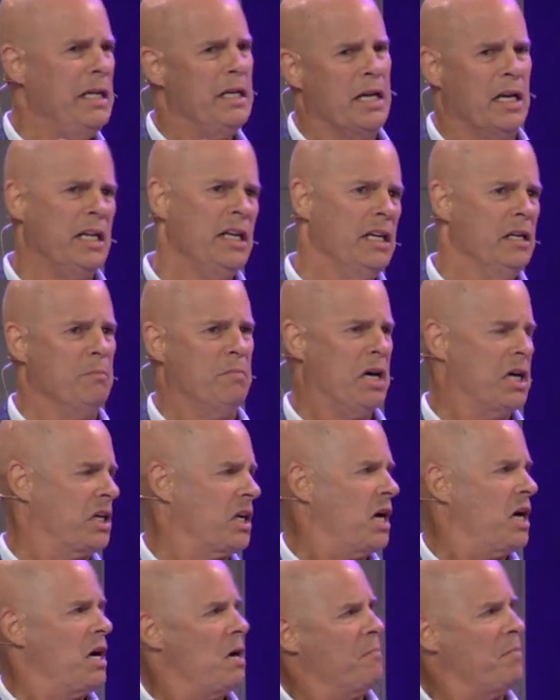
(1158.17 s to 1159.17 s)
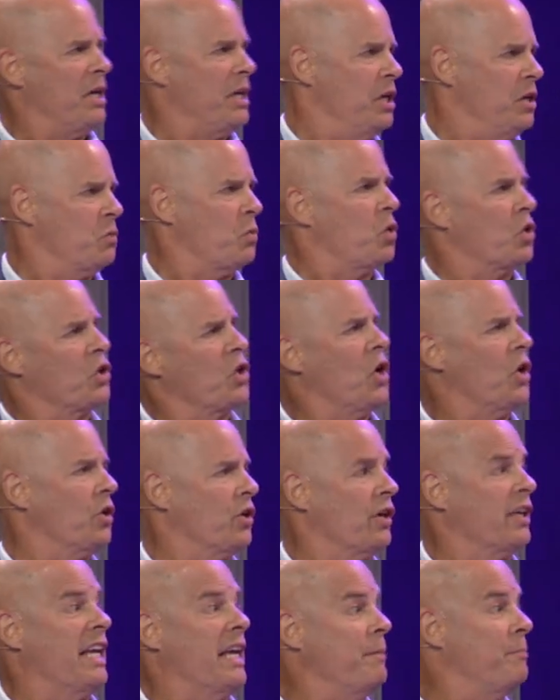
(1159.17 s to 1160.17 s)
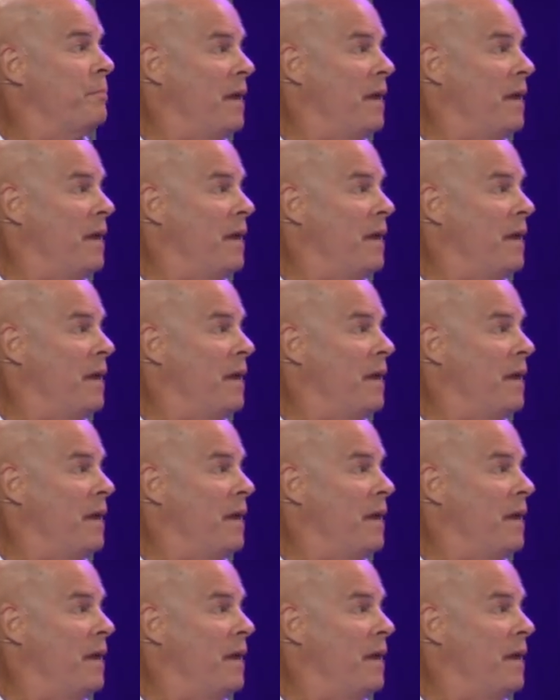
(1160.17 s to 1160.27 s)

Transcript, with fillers: I need to buck up. I need to work harder, get